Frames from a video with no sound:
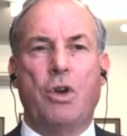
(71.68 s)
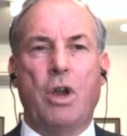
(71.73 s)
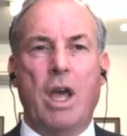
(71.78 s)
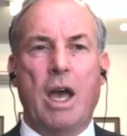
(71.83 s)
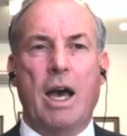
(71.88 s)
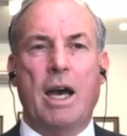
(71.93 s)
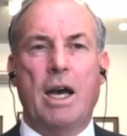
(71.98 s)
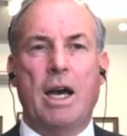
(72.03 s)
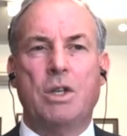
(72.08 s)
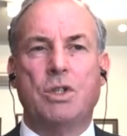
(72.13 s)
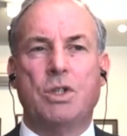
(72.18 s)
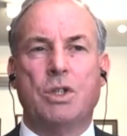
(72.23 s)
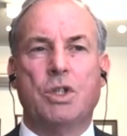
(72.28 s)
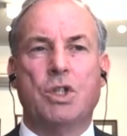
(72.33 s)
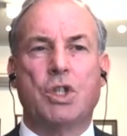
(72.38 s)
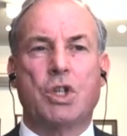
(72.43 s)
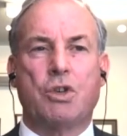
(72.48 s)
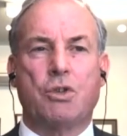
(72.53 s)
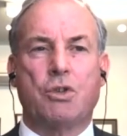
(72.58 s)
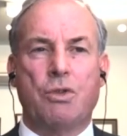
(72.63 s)
triage
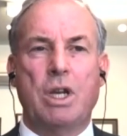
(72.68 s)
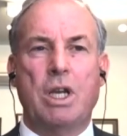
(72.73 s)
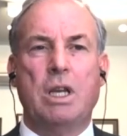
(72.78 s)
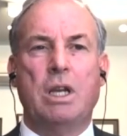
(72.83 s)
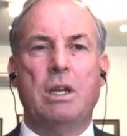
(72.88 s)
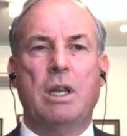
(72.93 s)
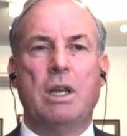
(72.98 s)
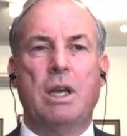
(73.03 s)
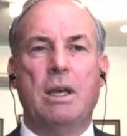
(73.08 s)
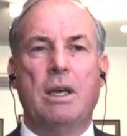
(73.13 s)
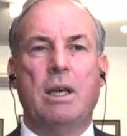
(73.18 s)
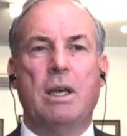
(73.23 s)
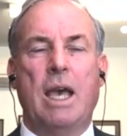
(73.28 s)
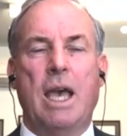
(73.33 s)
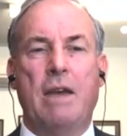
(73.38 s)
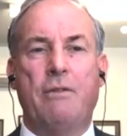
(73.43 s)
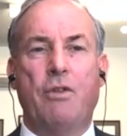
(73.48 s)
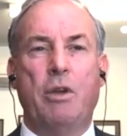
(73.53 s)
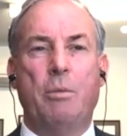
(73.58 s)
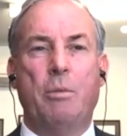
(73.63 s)
and screen
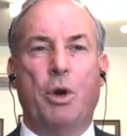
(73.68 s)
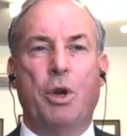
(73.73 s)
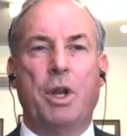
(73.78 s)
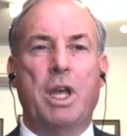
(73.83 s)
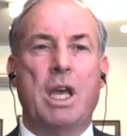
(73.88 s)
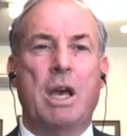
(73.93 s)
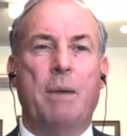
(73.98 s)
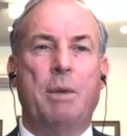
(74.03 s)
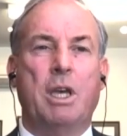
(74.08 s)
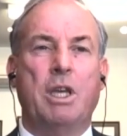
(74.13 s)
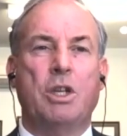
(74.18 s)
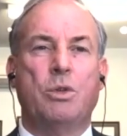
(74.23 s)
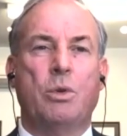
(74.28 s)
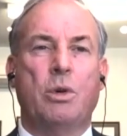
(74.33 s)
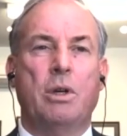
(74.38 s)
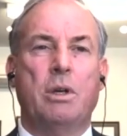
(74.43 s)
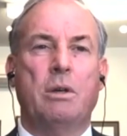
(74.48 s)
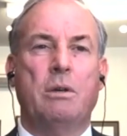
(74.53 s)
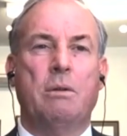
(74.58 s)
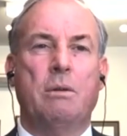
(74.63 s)
everybody coming
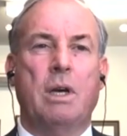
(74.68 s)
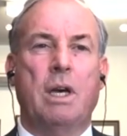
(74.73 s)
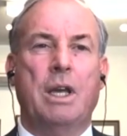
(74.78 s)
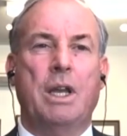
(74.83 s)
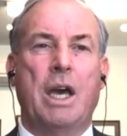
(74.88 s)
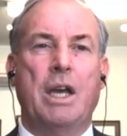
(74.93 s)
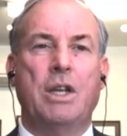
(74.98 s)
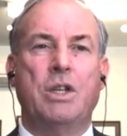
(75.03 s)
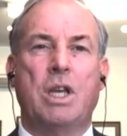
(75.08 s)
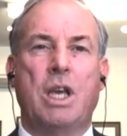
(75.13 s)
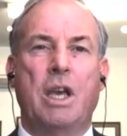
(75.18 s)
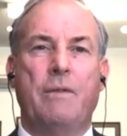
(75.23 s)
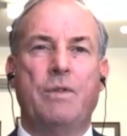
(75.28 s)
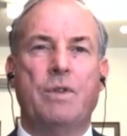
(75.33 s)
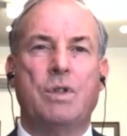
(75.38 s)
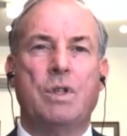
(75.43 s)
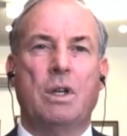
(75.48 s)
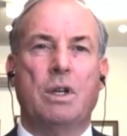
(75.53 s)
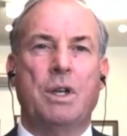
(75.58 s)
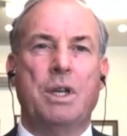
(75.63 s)
into an aged care
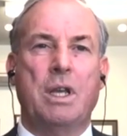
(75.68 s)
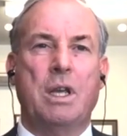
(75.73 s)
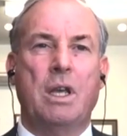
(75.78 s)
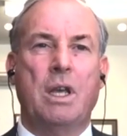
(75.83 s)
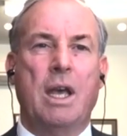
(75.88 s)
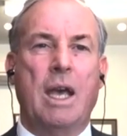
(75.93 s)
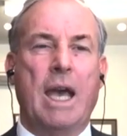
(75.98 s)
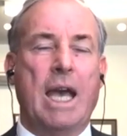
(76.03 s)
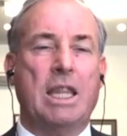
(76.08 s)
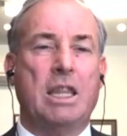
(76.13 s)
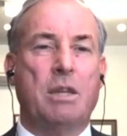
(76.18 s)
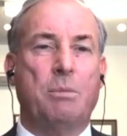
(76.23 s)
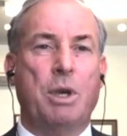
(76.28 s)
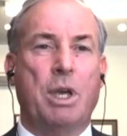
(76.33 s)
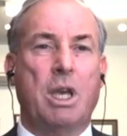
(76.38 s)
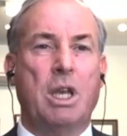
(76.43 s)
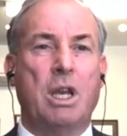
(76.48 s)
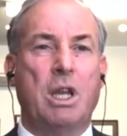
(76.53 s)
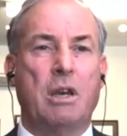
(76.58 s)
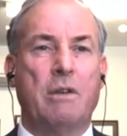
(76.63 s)
facility at the
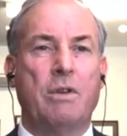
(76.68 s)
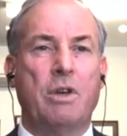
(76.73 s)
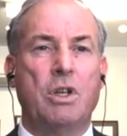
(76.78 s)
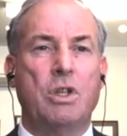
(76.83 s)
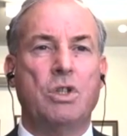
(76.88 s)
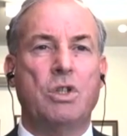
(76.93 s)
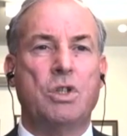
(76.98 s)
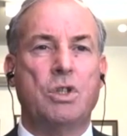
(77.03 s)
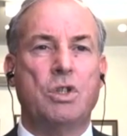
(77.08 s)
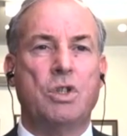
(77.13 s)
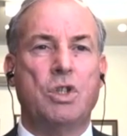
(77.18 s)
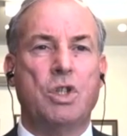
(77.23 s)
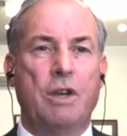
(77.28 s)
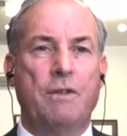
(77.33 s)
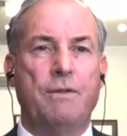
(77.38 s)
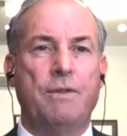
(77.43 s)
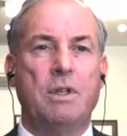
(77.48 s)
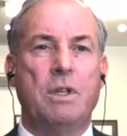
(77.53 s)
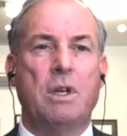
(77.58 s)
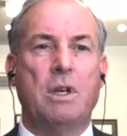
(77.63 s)
beginning of each
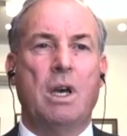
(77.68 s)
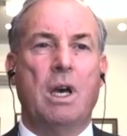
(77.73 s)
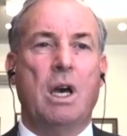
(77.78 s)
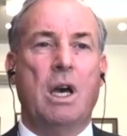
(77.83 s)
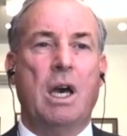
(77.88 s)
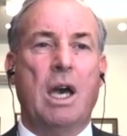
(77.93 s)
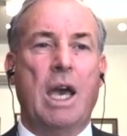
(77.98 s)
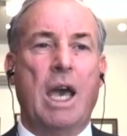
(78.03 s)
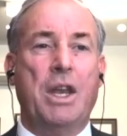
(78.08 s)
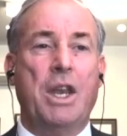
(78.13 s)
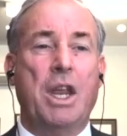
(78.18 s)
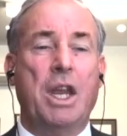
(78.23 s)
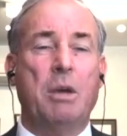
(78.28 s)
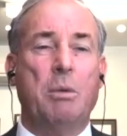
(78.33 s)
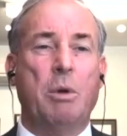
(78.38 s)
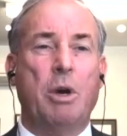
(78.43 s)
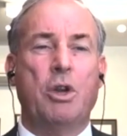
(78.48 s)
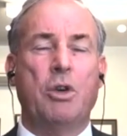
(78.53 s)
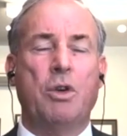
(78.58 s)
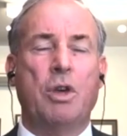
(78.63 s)
shift, and
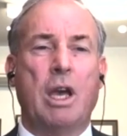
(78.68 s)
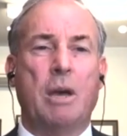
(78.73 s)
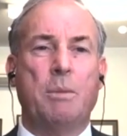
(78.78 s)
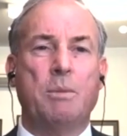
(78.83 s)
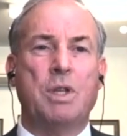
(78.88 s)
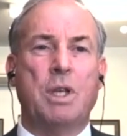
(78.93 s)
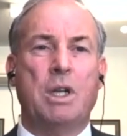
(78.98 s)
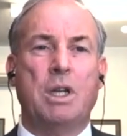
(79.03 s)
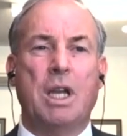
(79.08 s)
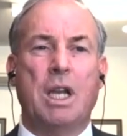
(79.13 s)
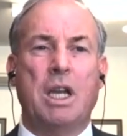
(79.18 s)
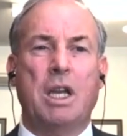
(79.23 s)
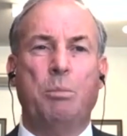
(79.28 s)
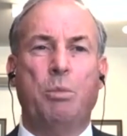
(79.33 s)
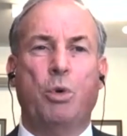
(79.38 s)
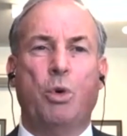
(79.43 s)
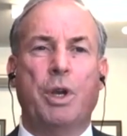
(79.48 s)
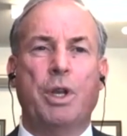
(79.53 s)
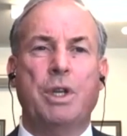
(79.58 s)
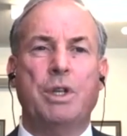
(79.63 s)
anyone who comes in at any
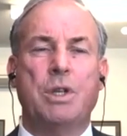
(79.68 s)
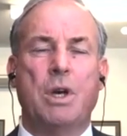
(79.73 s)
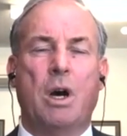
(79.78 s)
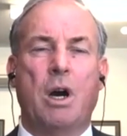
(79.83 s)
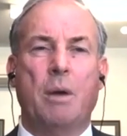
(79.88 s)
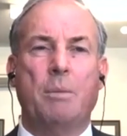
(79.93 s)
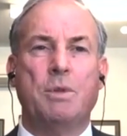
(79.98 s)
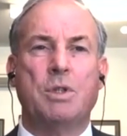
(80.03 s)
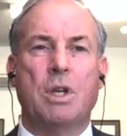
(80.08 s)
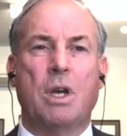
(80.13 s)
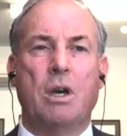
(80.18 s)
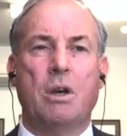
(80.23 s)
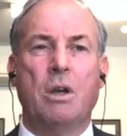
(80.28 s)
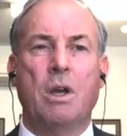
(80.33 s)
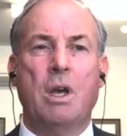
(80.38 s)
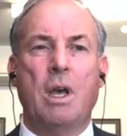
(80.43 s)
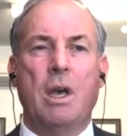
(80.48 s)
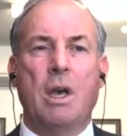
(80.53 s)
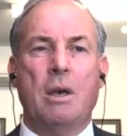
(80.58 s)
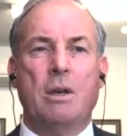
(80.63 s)
point in time. So
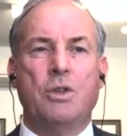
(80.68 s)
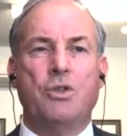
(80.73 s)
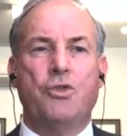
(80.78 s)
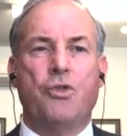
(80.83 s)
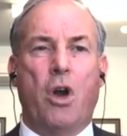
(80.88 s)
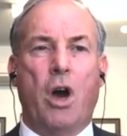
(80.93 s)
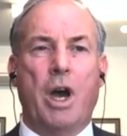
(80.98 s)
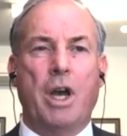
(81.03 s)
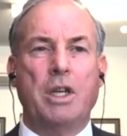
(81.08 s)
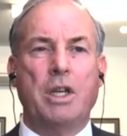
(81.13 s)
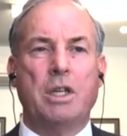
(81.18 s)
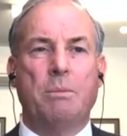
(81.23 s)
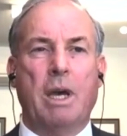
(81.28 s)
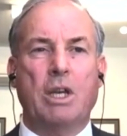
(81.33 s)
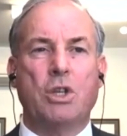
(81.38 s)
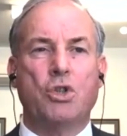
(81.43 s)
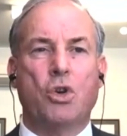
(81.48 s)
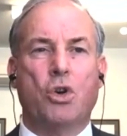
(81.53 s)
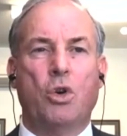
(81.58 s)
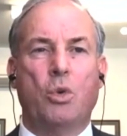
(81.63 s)
trying to
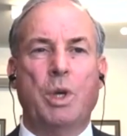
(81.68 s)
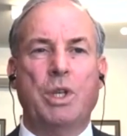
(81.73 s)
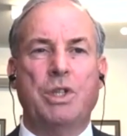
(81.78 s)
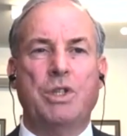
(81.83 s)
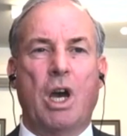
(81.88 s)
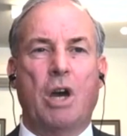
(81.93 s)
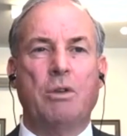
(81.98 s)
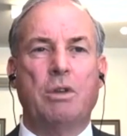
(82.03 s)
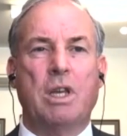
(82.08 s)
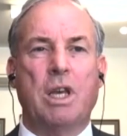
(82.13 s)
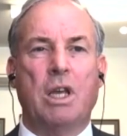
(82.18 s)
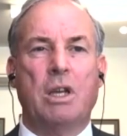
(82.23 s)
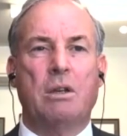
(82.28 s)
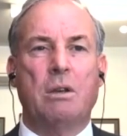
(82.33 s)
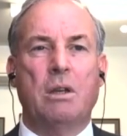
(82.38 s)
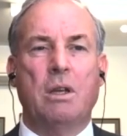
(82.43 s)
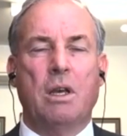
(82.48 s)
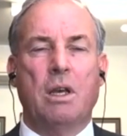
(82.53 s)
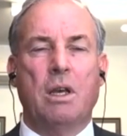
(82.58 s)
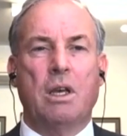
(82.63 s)
make sure we don't get
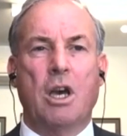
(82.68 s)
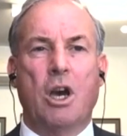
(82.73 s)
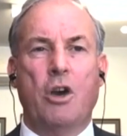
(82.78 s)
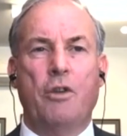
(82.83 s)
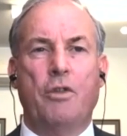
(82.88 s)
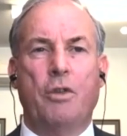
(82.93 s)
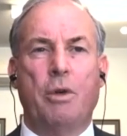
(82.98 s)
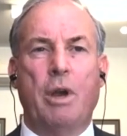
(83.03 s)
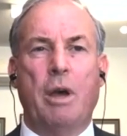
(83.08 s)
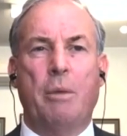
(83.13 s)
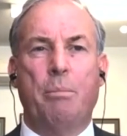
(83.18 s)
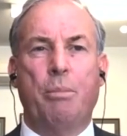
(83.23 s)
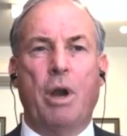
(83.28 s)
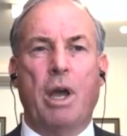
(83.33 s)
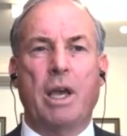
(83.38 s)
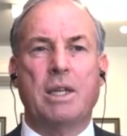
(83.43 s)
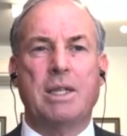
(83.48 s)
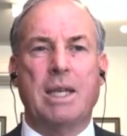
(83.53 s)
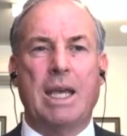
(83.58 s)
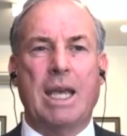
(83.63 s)
COVID
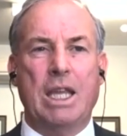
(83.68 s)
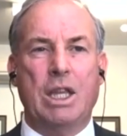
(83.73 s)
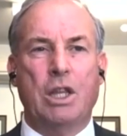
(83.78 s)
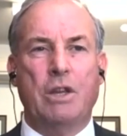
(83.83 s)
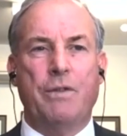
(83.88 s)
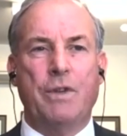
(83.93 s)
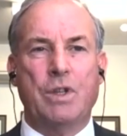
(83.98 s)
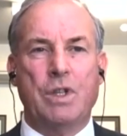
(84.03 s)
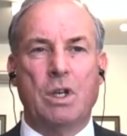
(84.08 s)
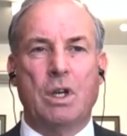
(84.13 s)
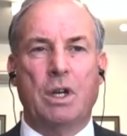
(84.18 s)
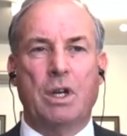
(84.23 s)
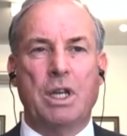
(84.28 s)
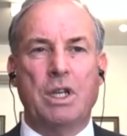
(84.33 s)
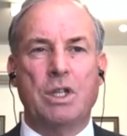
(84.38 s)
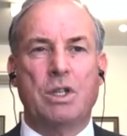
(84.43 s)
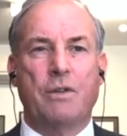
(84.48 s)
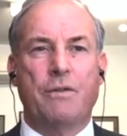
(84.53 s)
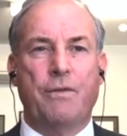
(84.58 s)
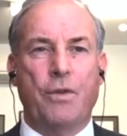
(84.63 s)
outbreaks in the
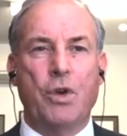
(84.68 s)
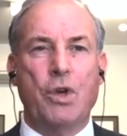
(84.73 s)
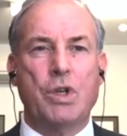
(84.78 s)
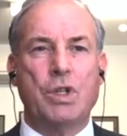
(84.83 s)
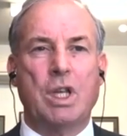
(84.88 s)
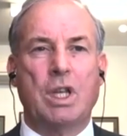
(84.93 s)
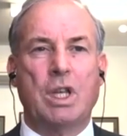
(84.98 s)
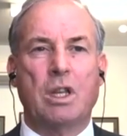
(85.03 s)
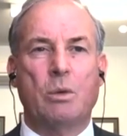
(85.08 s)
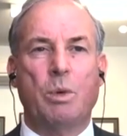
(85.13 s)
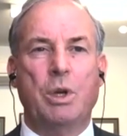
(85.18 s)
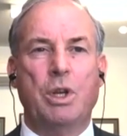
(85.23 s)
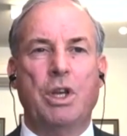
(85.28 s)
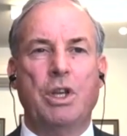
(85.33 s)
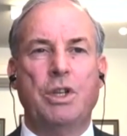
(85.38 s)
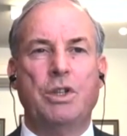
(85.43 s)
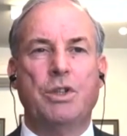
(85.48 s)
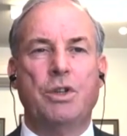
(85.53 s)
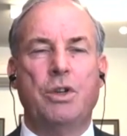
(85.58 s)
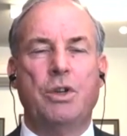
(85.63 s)
facility is the first thing that we
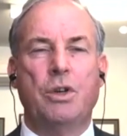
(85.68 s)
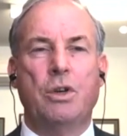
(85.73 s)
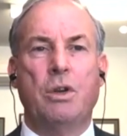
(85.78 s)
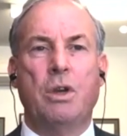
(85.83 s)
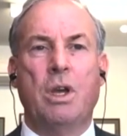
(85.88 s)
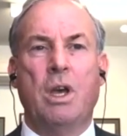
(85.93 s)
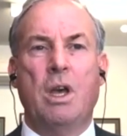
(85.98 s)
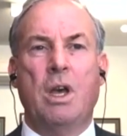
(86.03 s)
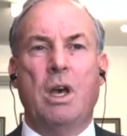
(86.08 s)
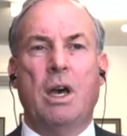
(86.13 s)
need to do.